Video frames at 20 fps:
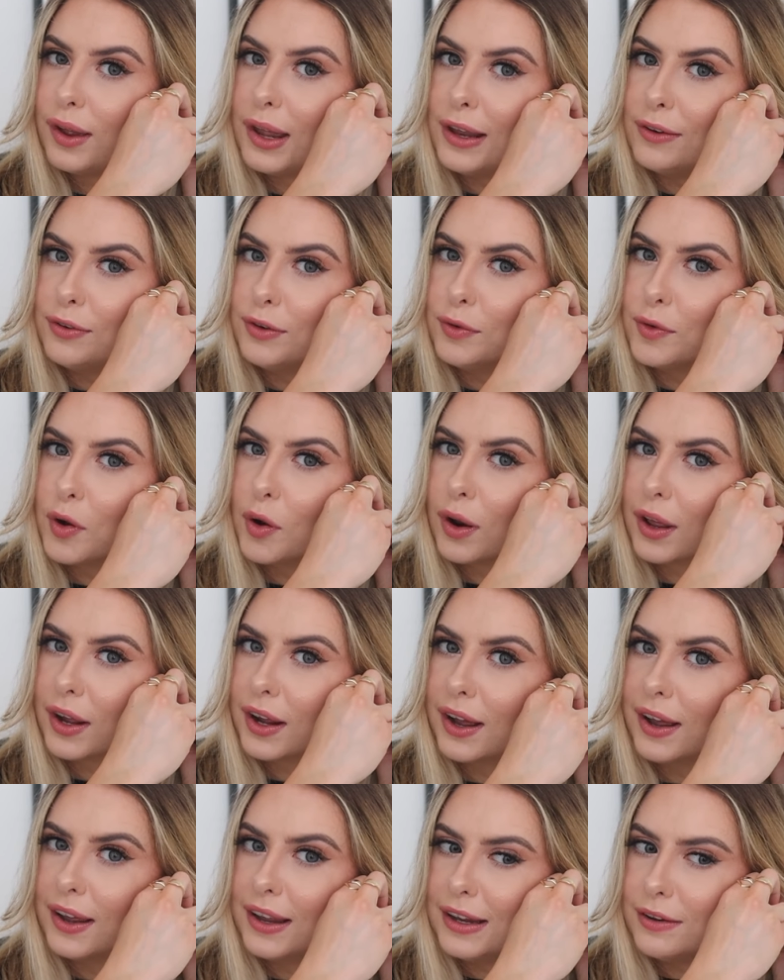if you've got
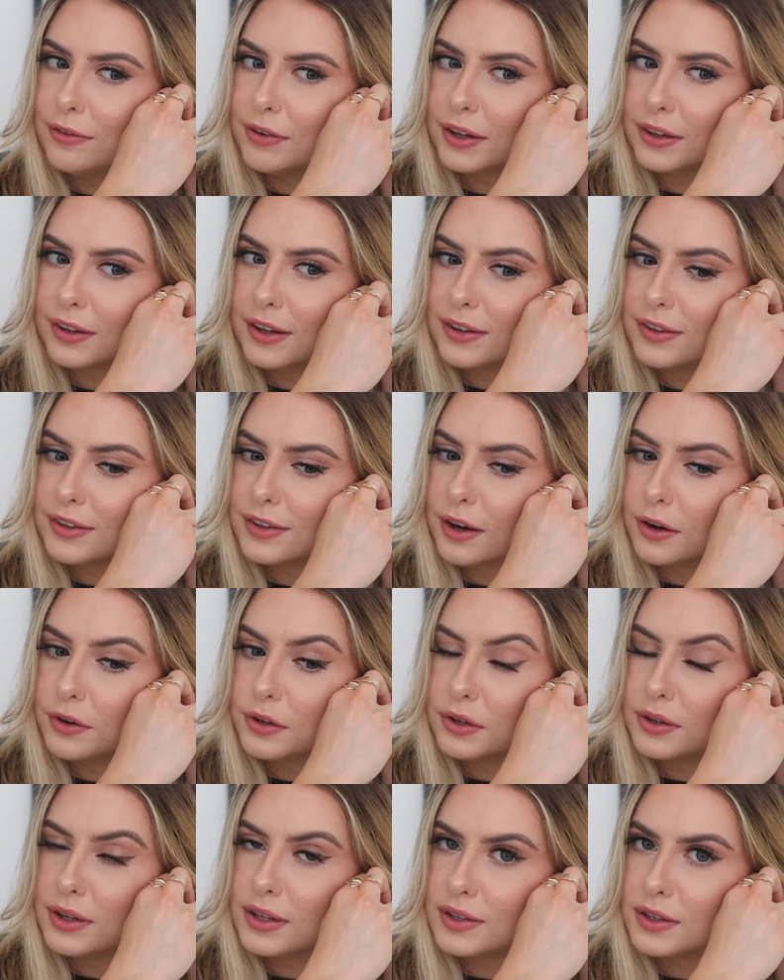like a evening thing to go
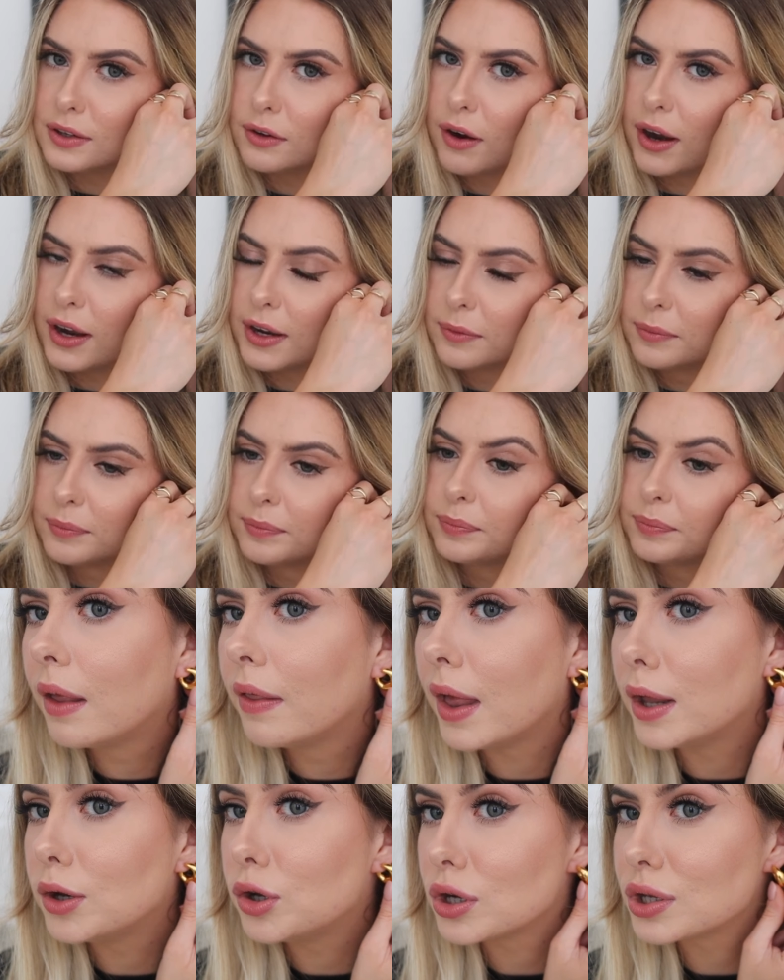to these are great
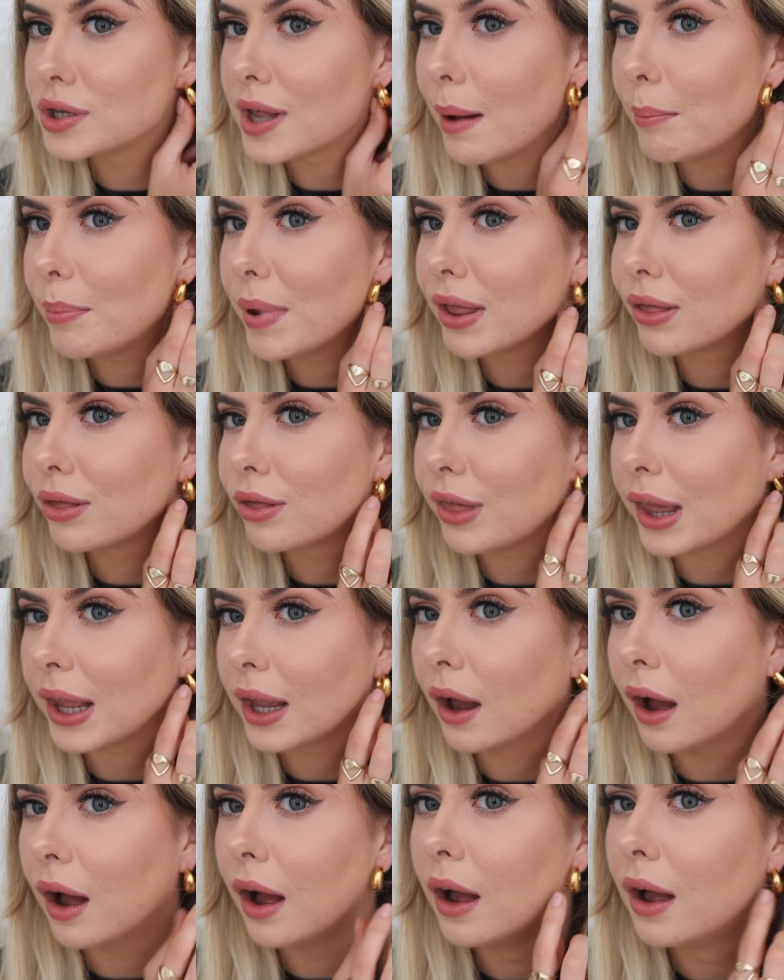they're just that bit
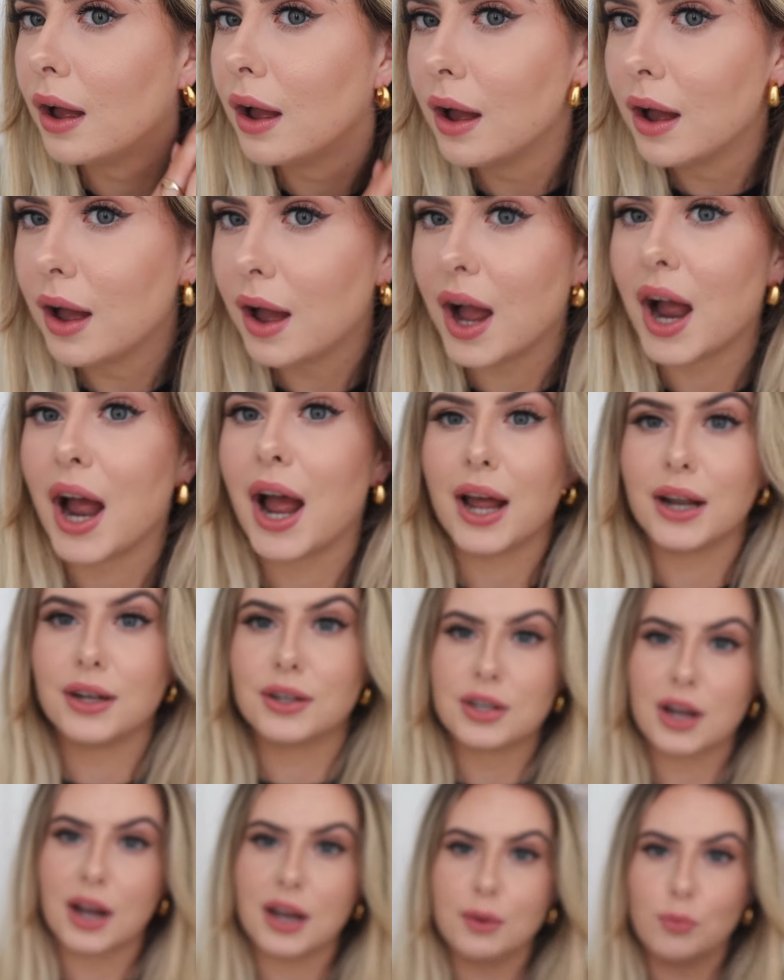thicker and
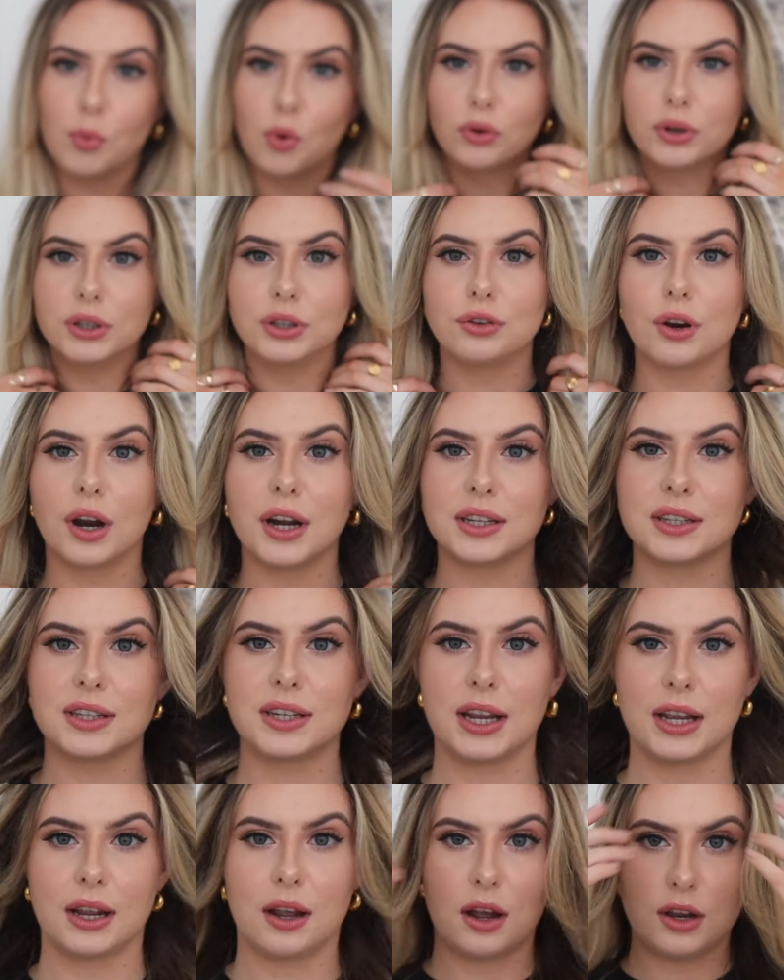slightly more
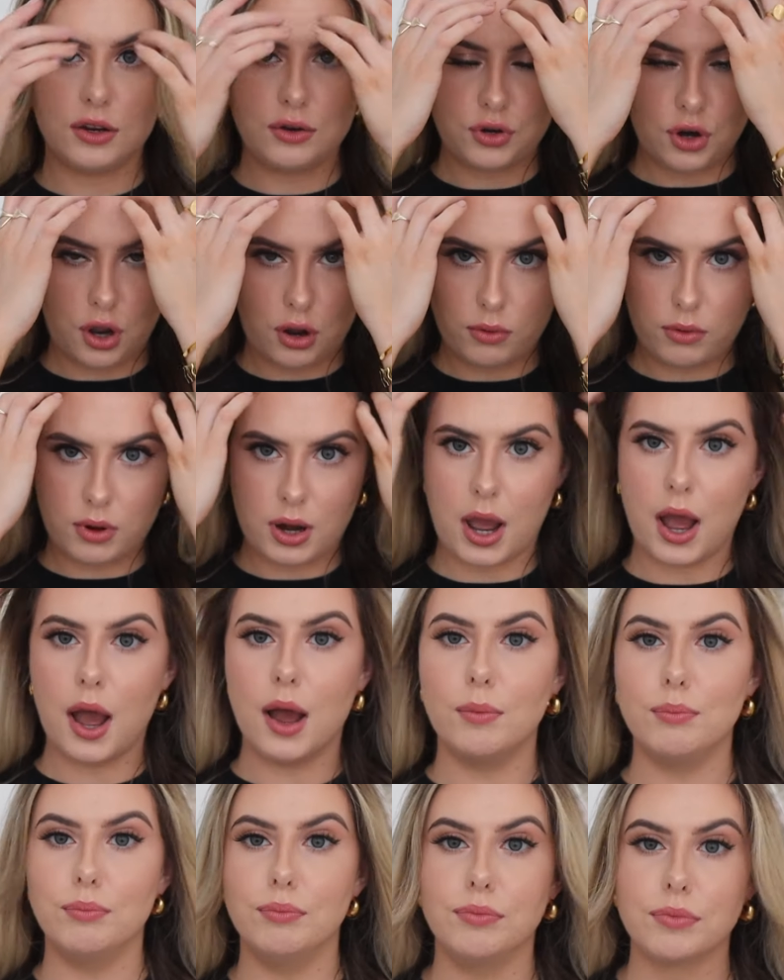interesting I don't
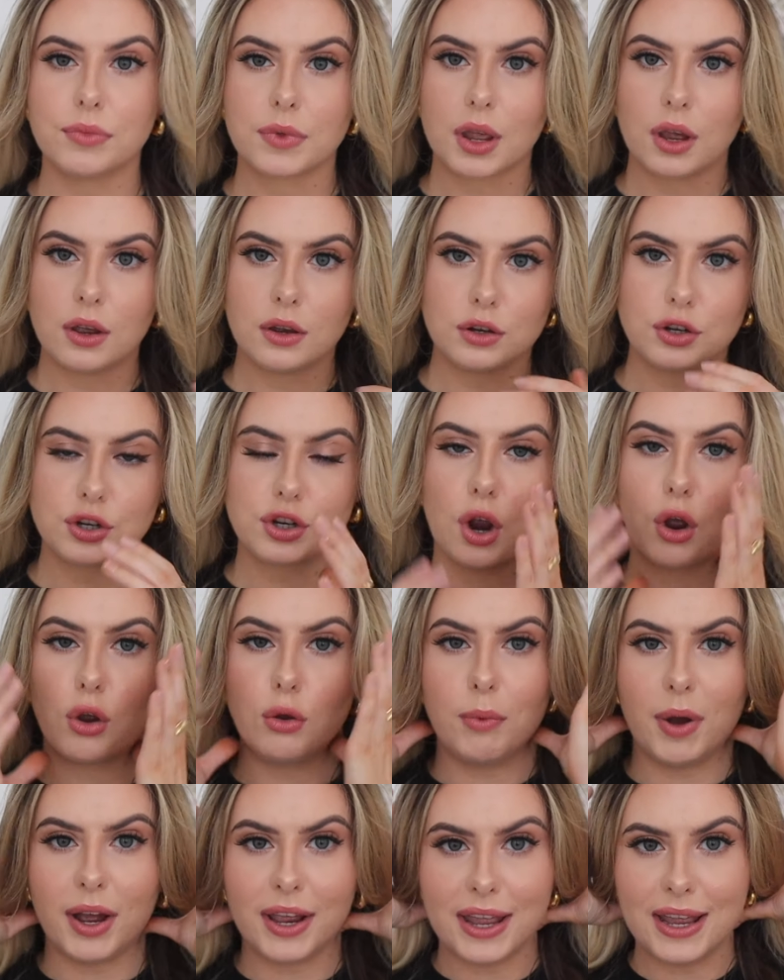um, show
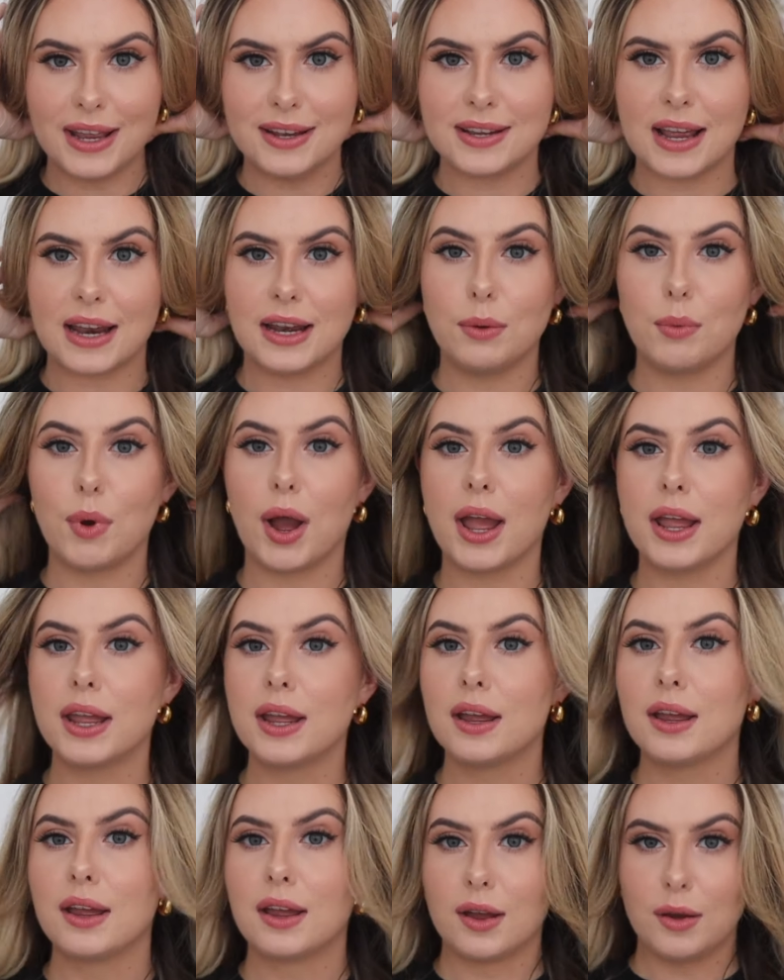my ears
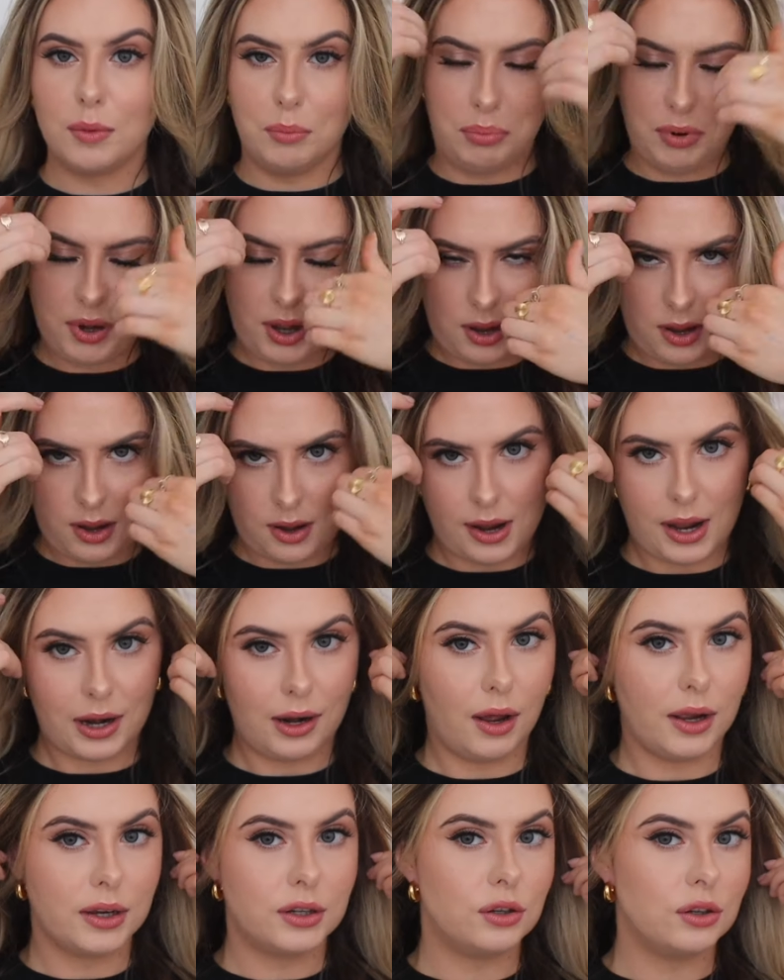anyway but I
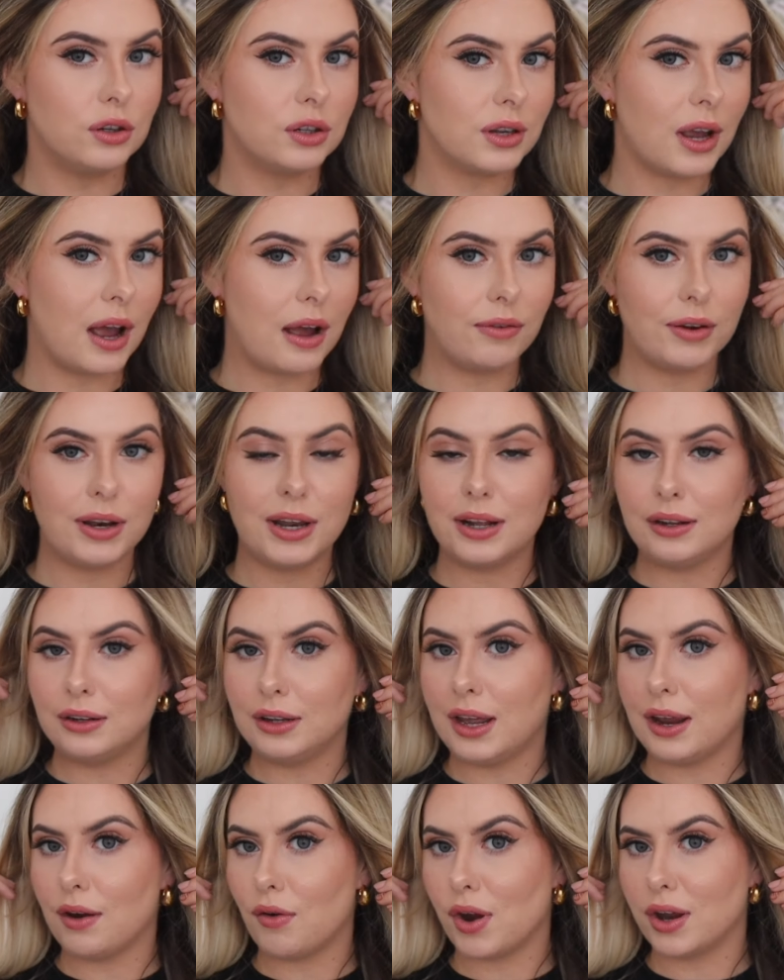like to just have a little
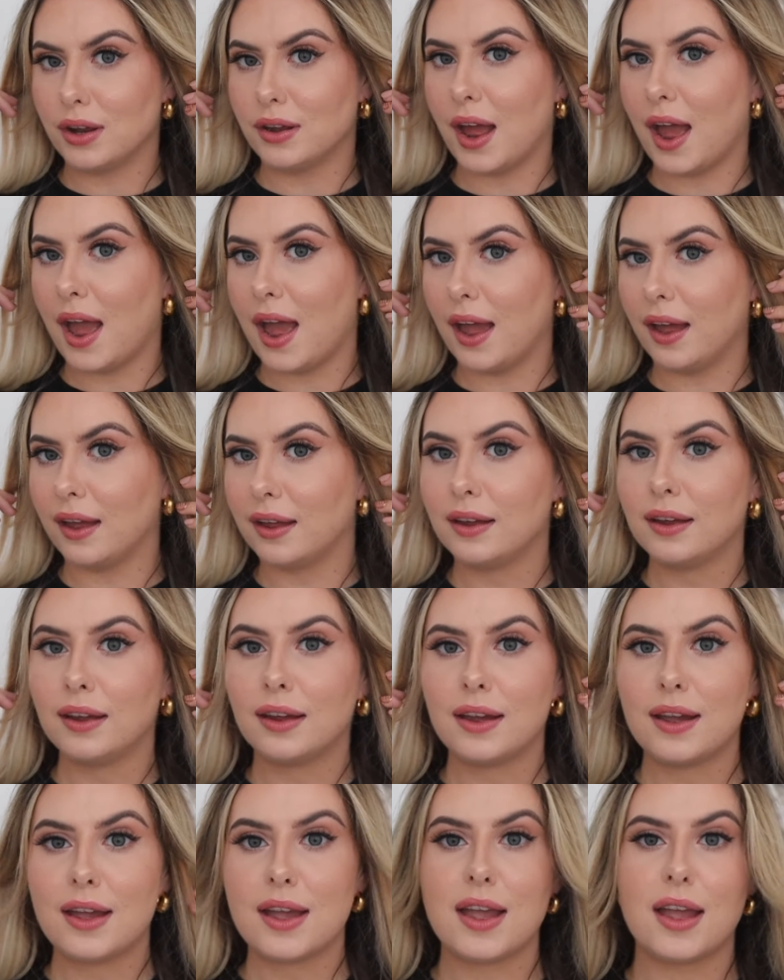earring there
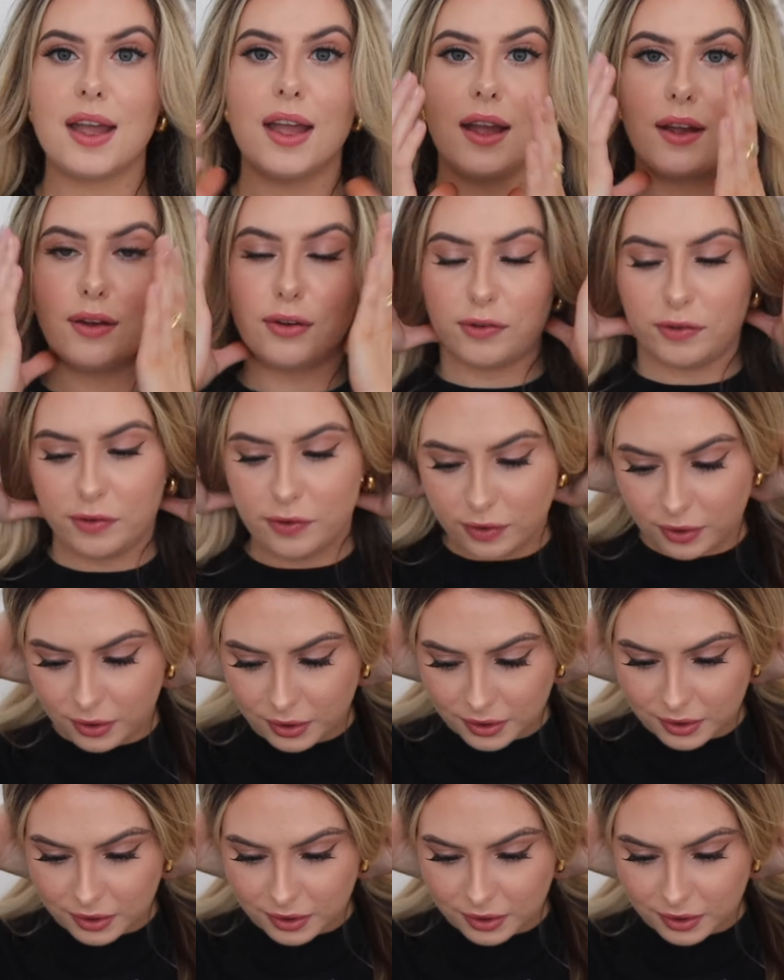if